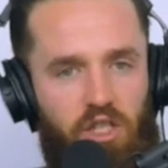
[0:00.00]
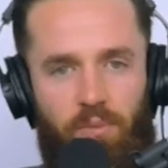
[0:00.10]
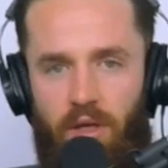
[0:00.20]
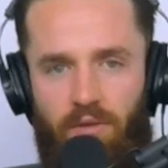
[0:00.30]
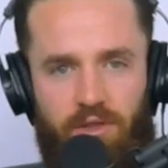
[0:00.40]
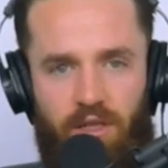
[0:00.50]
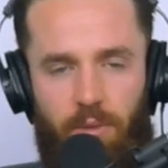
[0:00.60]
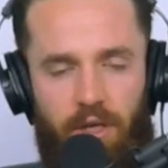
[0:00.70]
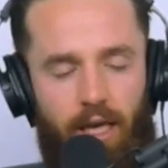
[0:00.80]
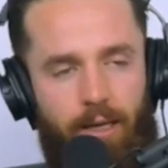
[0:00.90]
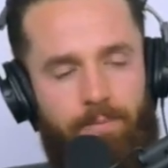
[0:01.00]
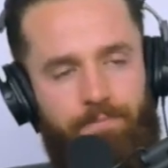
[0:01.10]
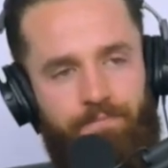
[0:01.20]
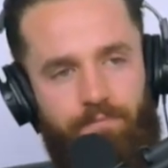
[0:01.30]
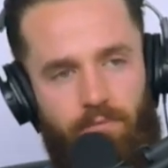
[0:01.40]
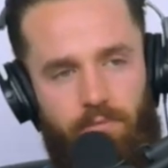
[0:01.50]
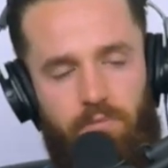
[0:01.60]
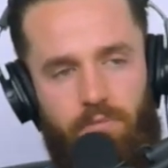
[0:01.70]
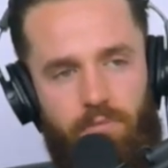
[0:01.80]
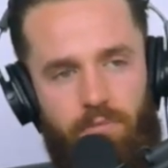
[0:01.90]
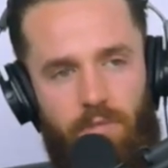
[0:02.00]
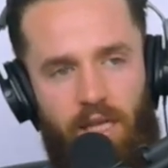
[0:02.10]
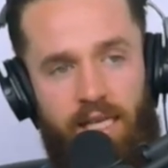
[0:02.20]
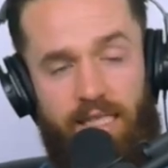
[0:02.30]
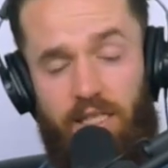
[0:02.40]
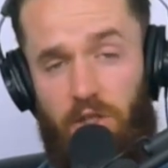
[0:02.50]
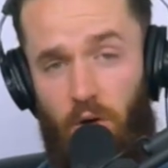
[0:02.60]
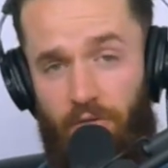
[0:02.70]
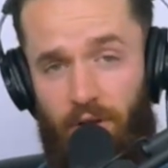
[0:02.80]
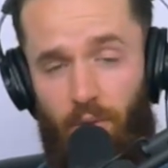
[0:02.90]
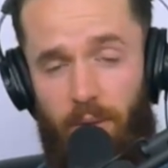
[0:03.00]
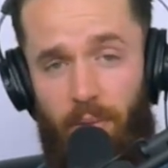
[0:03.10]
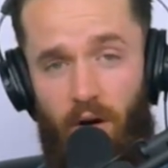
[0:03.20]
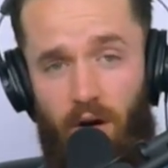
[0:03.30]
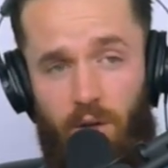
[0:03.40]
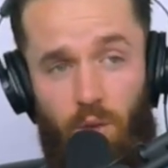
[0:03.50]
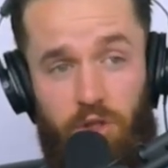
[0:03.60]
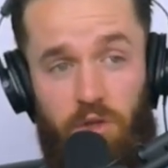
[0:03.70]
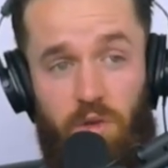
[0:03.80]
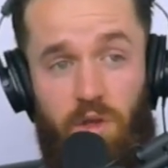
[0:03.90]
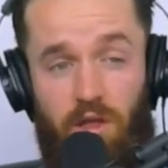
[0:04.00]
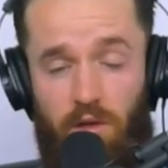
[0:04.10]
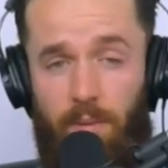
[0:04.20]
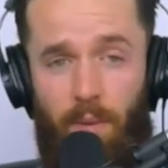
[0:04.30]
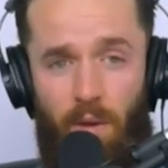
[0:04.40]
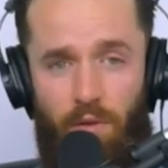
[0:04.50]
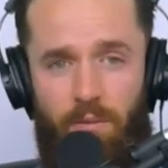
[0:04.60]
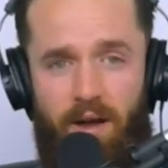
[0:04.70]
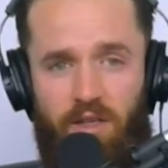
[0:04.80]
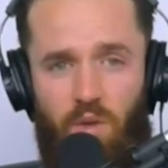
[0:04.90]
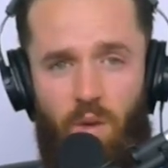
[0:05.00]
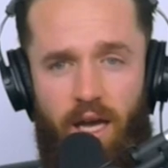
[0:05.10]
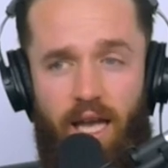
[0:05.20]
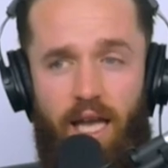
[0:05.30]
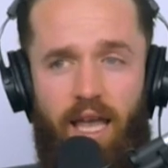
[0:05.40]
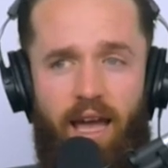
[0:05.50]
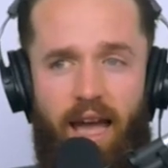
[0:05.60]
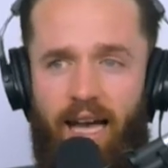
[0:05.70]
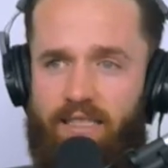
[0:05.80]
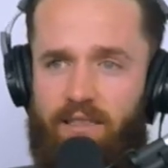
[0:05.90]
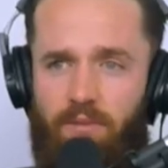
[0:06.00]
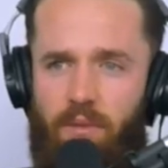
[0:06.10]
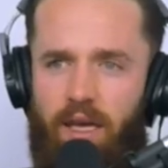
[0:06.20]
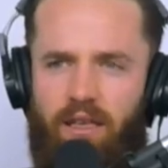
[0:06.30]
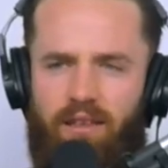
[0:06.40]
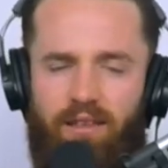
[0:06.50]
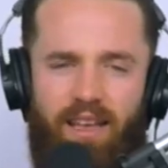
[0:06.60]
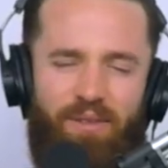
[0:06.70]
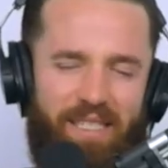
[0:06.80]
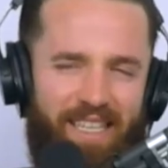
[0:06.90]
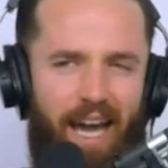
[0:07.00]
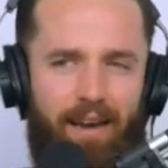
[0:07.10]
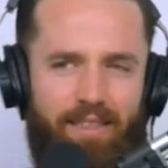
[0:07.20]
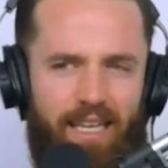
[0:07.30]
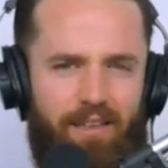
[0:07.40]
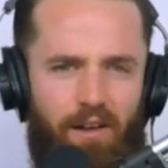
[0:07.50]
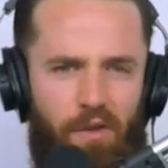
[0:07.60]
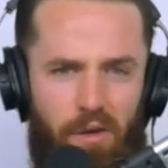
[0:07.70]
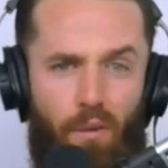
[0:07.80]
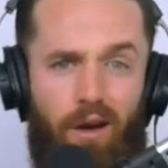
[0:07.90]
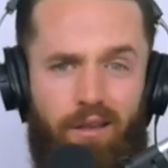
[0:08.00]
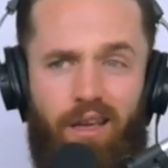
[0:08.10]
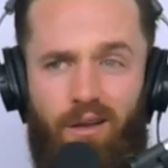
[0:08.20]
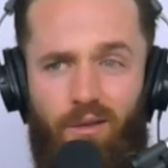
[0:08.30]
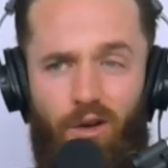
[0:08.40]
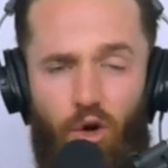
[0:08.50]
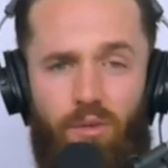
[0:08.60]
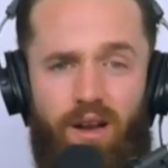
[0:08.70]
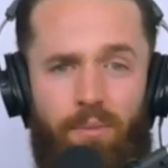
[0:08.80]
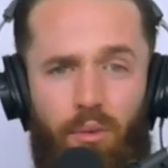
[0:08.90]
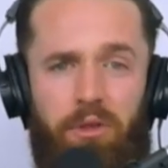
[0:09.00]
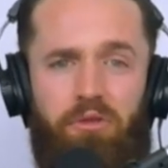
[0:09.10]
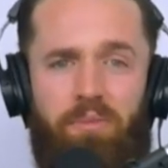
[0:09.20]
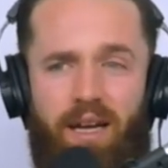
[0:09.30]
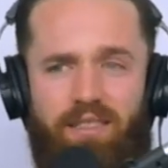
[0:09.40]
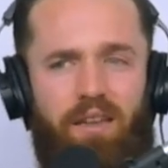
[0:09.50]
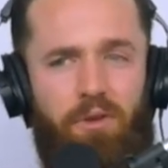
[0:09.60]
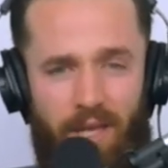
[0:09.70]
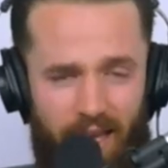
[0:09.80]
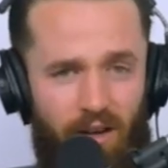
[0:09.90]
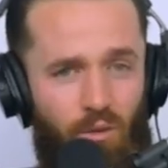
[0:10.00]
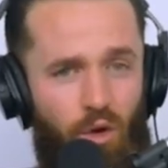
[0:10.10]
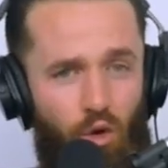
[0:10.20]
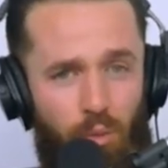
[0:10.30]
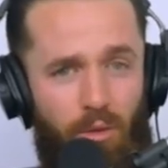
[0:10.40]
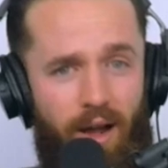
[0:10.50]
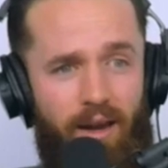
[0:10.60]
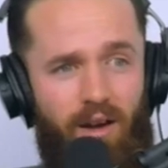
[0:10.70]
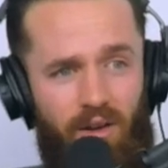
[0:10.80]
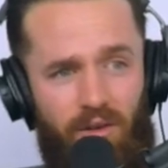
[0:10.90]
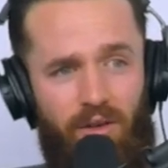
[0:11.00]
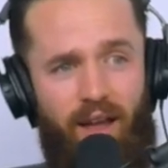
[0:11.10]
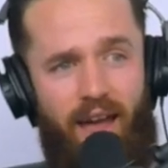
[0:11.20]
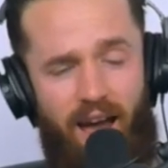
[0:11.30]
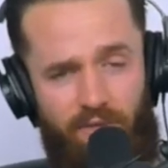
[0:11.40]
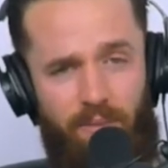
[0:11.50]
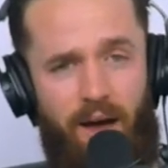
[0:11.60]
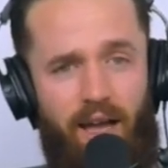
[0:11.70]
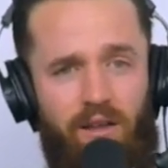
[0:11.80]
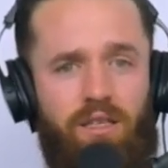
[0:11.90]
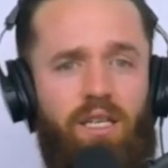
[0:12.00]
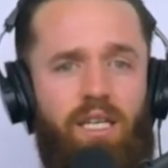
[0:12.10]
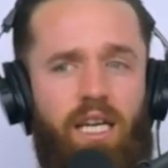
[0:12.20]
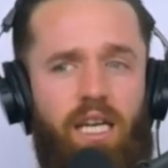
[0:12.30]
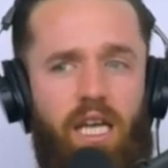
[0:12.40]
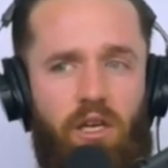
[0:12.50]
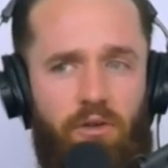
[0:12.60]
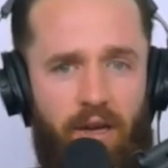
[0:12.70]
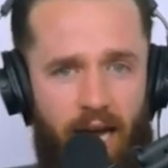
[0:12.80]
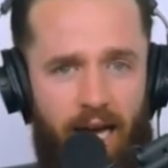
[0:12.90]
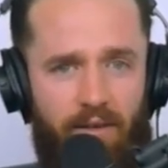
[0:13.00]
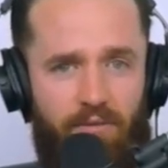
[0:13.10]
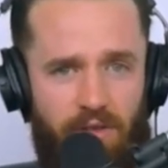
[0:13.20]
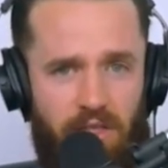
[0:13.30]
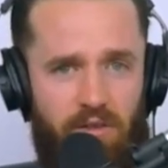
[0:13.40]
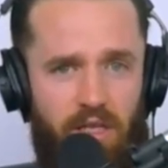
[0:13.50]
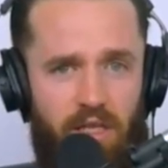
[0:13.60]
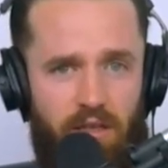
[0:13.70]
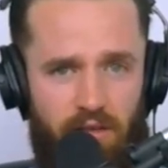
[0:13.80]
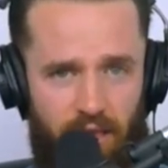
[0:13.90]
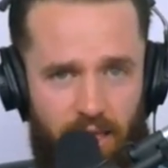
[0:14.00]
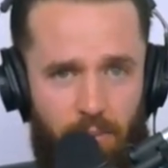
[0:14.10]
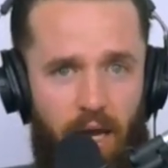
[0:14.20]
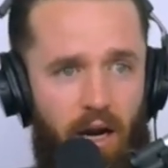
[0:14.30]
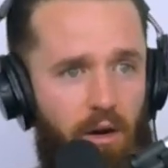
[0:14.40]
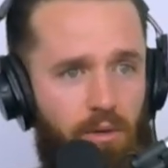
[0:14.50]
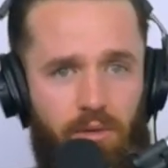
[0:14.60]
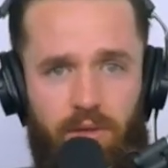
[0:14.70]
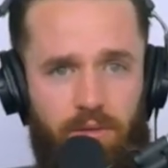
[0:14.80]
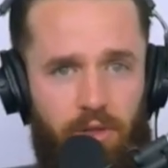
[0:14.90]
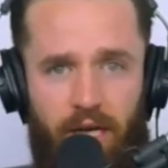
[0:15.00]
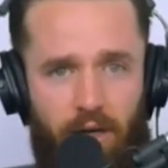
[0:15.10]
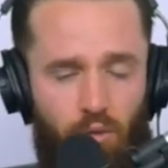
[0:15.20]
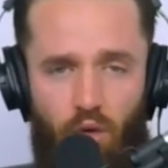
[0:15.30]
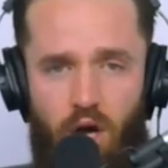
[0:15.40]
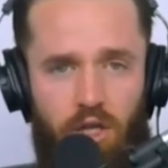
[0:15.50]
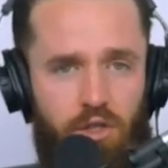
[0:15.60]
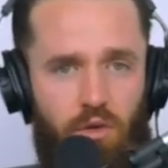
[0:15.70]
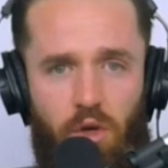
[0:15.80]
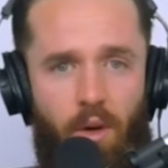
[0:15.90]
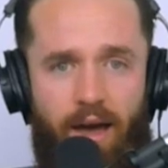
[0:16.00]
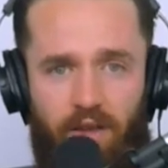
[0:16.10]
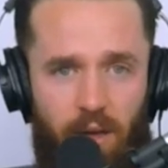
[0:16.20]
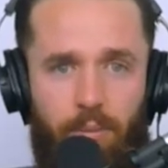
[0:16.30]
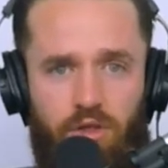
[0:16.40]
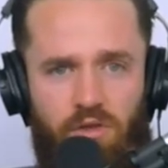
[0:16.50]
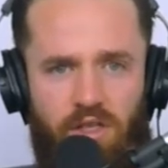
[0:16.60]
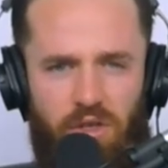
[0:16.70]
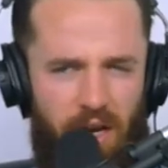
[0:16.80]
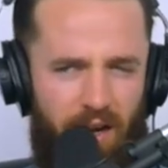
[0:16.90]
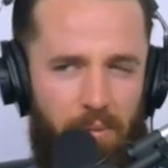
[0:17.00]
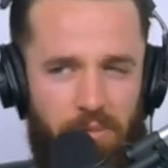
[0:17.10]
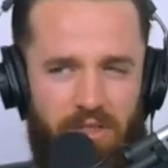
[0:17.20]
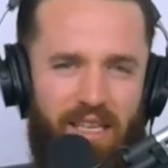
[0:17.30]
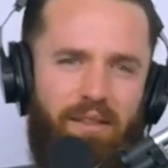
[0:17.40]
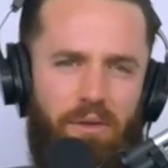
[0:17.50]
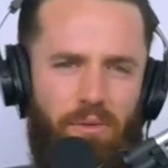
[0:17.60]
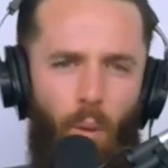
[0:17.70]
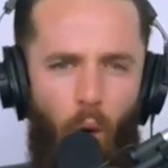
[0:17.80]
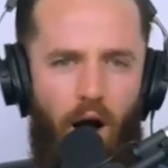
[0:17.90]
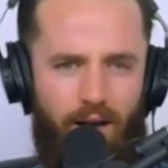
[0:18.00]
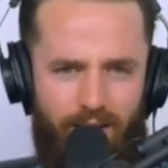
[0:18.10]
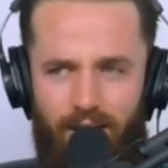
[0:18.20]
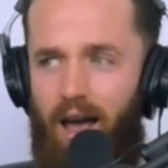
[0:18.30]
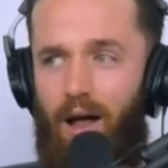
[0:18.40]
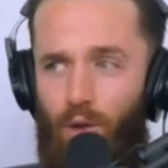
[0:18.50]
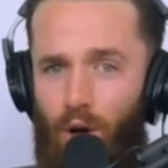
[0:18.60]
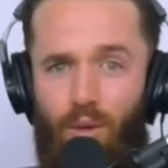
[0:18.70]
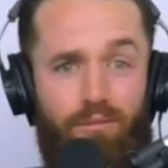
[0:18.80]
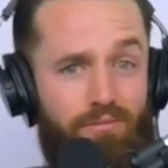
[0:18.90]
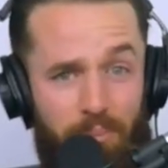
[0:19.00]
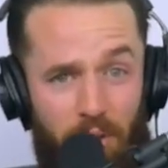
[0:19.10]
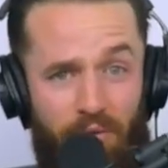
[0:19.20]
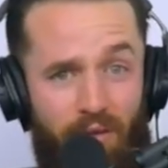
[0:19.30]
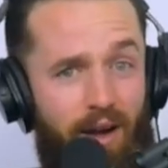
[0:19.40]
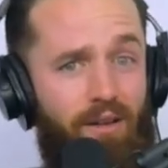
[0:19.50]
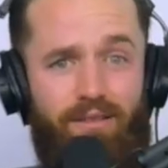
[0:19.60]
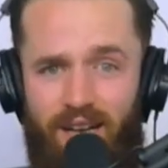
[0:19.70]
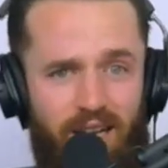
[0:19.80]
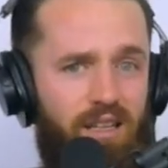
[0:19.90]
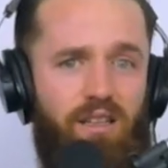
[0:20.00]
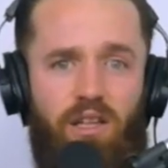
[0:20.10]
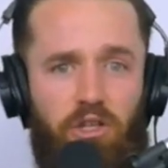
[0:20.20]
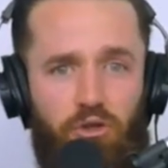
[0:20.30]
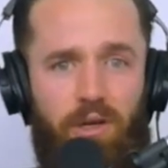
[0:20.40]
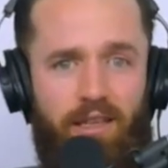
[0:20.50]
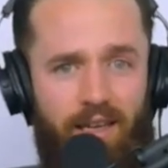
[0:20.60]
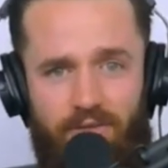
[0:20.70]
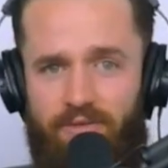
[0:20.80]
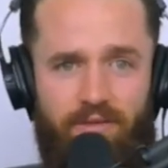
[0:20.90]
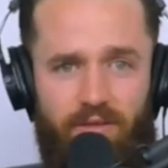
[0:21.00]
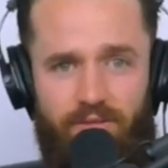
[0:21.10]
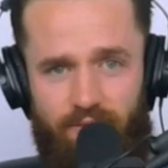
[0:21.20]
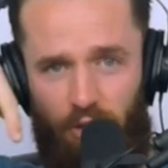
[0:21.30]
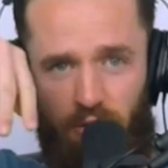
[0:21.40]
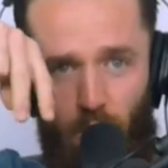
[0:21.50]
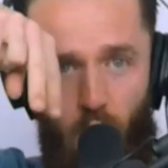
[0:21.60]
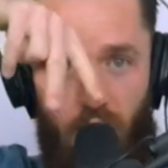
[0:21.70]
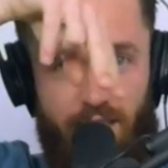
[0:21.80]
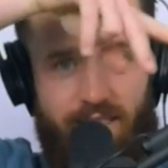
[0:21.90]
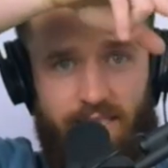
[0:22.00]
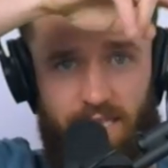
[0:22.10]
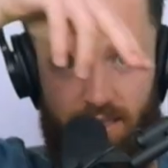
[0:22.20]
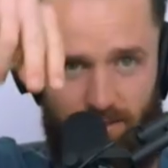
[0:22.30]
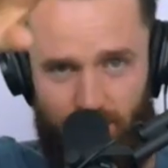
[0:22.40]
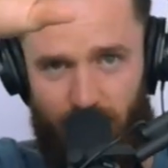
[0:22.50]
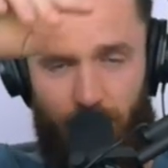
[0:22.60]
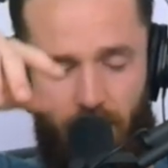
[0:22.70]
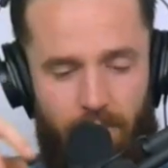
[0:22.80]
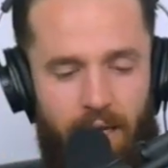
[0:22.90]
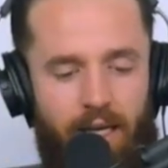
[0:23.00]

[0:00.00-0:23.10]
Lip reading: It's a beautiful summer day. He says he's going to Fenway Park, which is literally 0.3 miles away. And I asked him, like, I was kind of ticked off that he wanted to take a Uber ride 0.3 miles. Like, if you're taking an Uber ride under half a mile and you're not physically, like, impaired, or you're not in a rush, or you don't have, like, a bunch of things you're carrying, I'm just like, dude, walk. Hello, beautiful out. Enjoy life. Use your walking sticks. Come on.